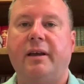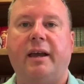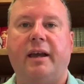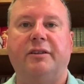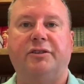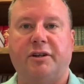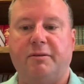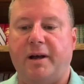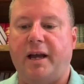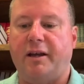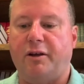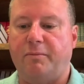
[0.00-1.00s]
And
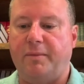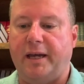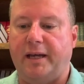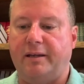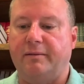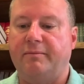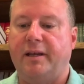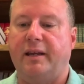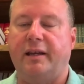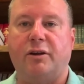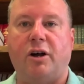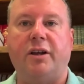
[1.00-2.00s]
Jeremiah obeyed,
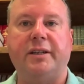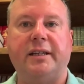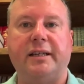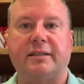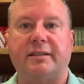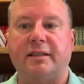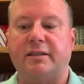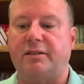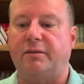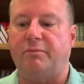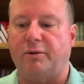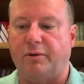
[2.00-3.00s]
and he called in his
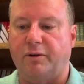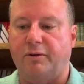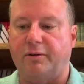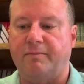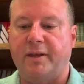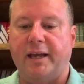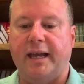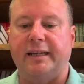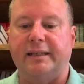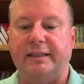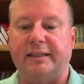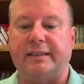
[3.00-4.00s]
assistant Baruch, and
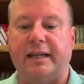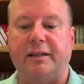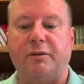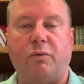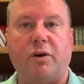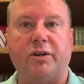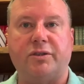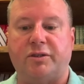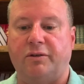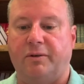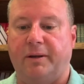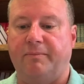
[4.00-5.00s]
he dictated the words
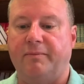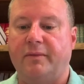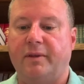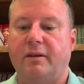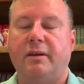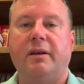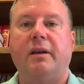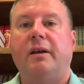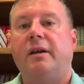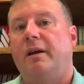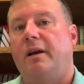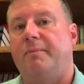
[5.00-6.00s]
to him.
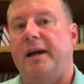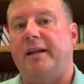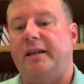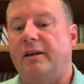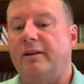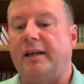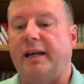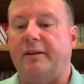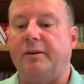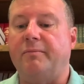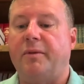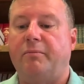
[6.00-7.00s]
About a year
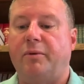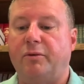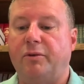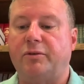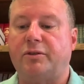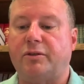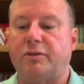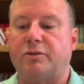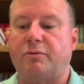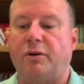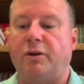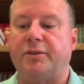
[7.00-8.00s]
later, Baruch took the
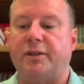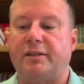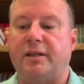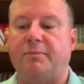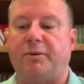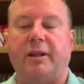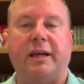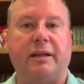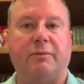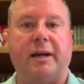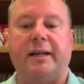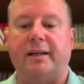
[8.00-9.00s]
scroll to the temple and
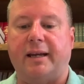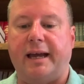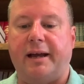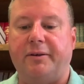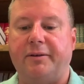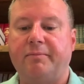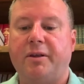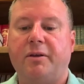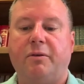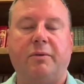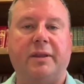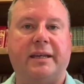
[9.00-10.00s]
he read it aloud.
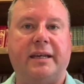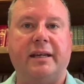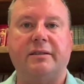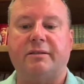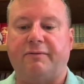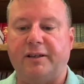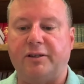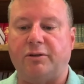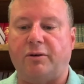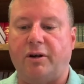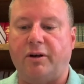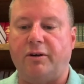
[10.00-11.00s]
When the king's
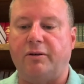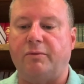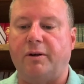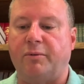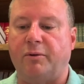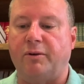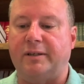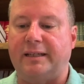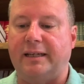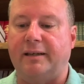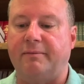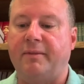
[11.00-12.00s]
official heard what Baruch
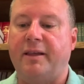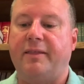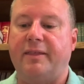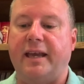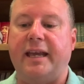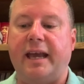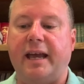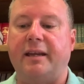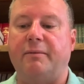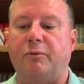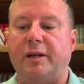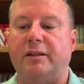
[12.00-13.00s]
did, they had
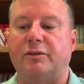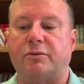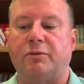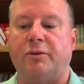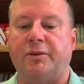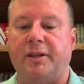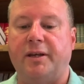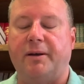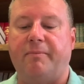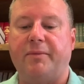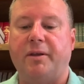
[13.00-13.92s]
him read the scroll to them.